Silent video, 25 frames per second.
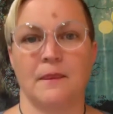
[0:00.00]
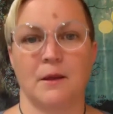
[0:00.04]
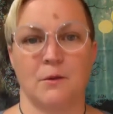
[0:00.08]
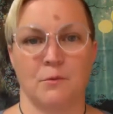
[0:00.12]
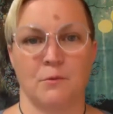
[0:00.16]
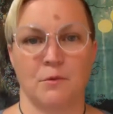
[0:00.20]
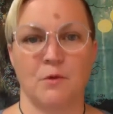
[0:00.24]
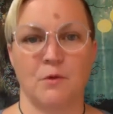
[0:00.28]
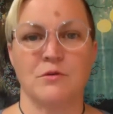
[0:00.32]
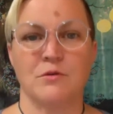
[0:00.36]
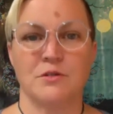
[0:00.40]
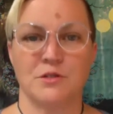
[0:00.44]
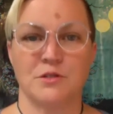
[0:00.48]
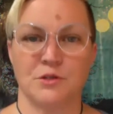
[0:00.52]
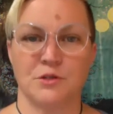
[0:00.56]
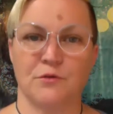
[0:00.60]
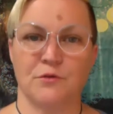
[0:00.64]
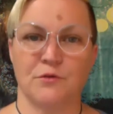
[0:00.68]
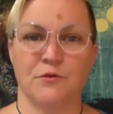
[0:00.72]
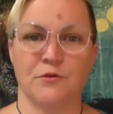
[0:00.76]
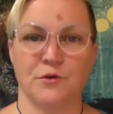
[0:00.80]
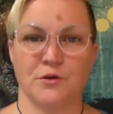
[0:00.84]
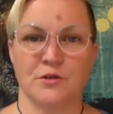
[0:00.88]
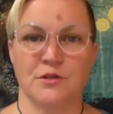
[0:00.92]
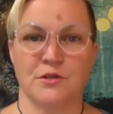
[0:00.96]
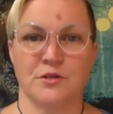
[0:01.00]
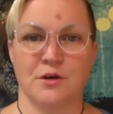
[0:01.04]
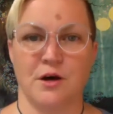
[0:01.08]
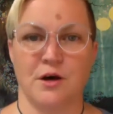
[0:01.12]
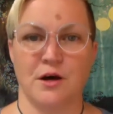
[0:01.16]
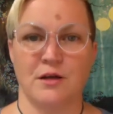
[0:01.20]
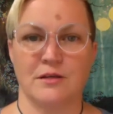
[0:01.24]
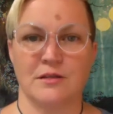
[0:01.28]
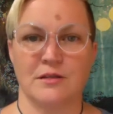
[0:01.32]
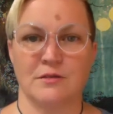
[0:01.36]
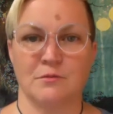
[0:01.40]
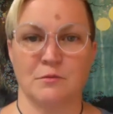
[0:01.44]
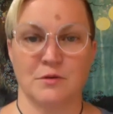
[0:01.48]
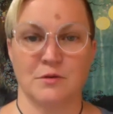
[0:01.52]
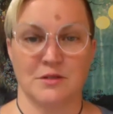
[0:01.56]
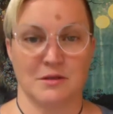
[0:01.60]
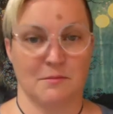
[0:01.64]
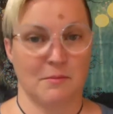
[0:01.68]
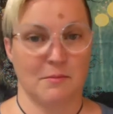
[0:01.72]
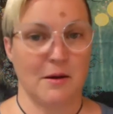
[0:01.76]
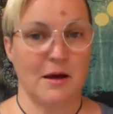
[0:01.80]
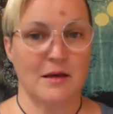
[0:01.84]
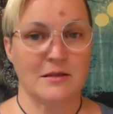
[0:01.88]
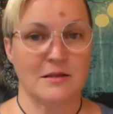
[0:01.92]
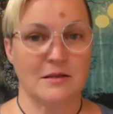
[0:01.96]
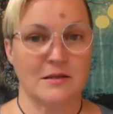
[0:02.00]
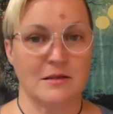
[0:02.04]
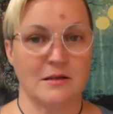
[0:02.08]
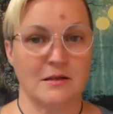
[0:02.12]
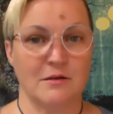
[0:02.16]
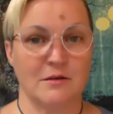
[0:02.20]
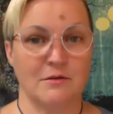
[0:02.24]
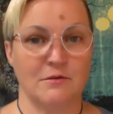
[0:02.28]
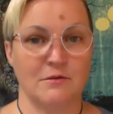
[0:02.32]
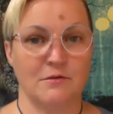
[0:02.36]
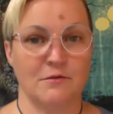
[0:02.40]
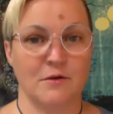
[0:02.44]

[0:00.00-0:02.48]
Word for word: What was your first thought? Was it positive?